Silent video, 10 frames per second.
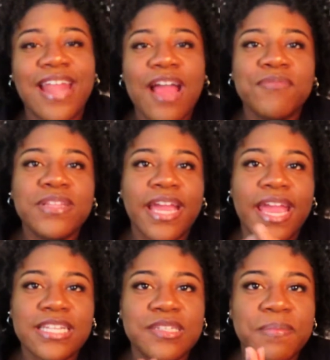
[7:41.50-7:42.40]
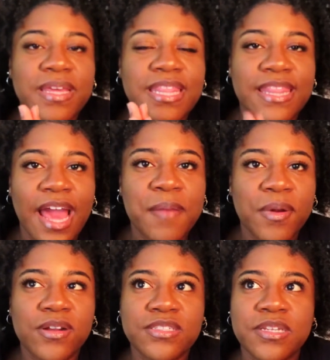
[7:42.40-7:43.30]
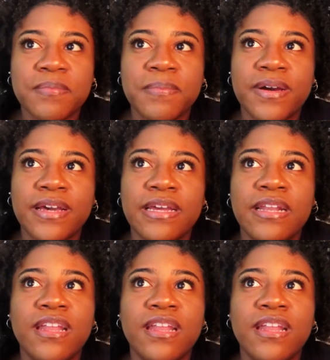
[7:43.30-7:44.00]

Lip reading: I really hate to be that person, but